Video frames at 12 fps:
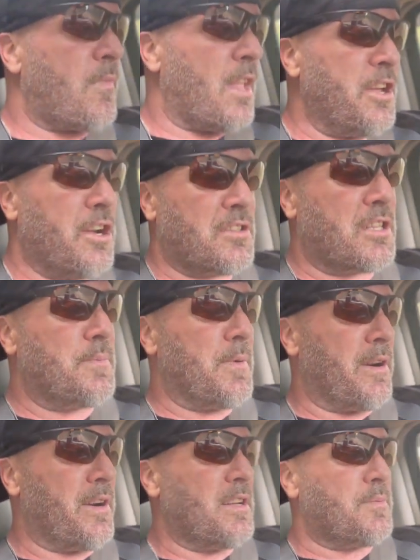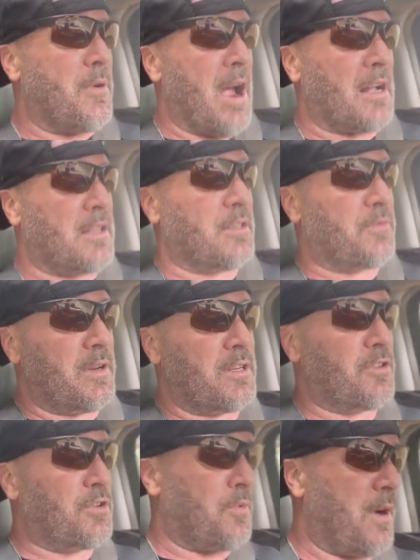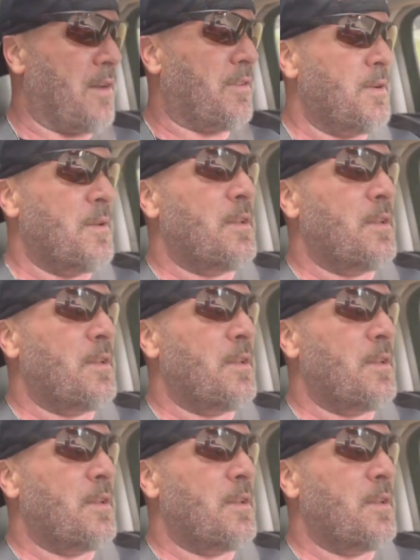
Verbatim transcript: Years experience, practice, research, whatever.